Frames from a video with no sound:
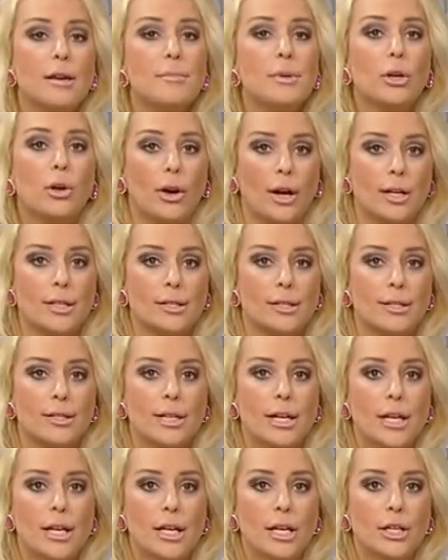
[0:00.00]

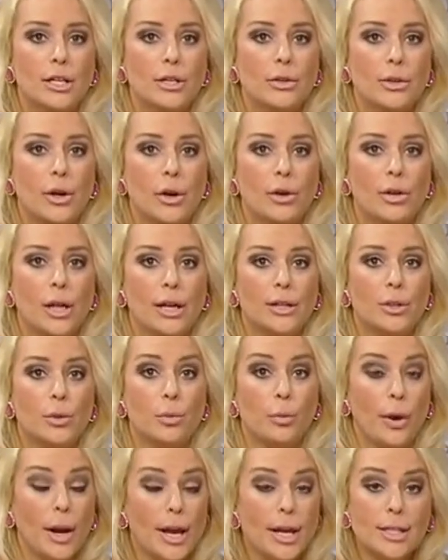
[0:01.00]
immigrants, you know, like
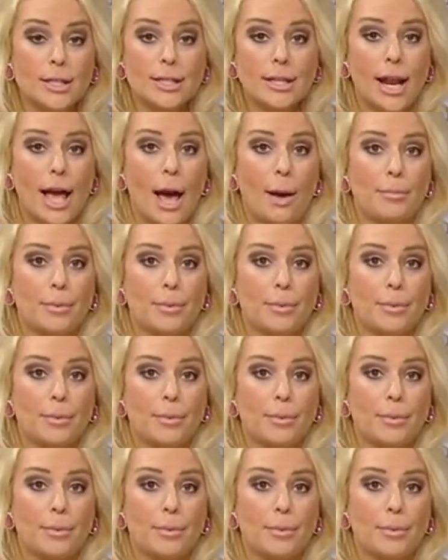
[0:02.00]
the raids that